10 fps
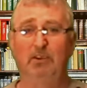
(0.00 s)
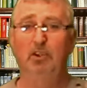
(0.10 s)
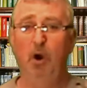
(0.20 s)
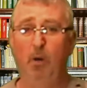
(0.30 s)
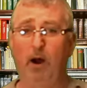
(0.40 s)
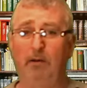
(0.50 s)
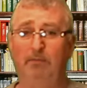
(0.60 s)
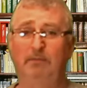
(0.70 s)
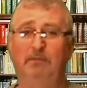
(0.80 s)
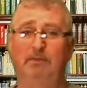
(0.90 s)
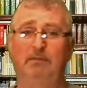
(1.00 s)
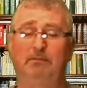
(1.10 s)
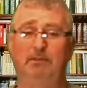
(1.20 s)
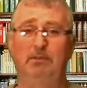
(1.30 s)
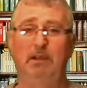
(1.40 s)
Noah.
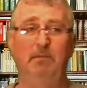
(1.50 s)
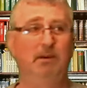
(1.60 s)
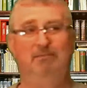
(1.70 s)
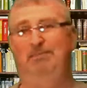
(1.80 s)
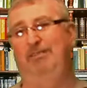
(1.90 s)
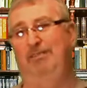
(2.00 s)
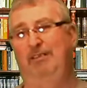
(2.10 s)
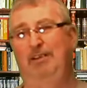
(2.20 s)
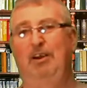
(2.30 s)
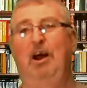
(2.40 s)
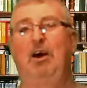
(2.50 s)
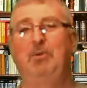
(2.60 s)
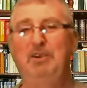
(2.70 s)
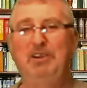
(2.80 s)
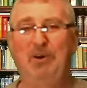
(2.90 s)
You say, but how
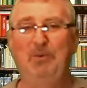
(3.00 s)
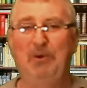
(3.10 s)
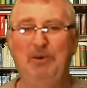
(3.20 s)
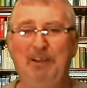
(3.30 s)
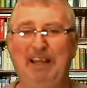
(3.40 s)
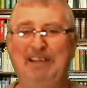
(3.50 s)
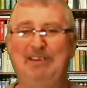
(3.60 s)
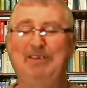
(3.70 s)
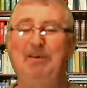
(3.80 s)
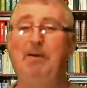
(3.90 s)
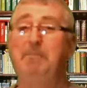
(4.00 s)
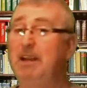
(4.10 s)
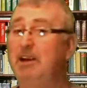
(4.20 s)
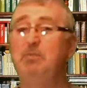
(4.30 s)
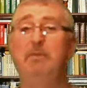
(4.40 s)
do we know we relate to Noah?
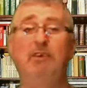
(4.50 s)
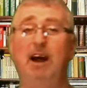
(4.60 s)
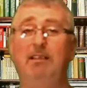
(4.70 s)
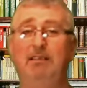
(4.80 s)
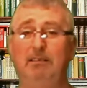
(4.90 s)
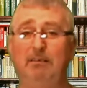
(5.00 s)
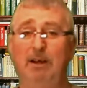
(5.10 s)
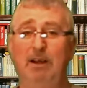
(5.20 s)
Because we've got to.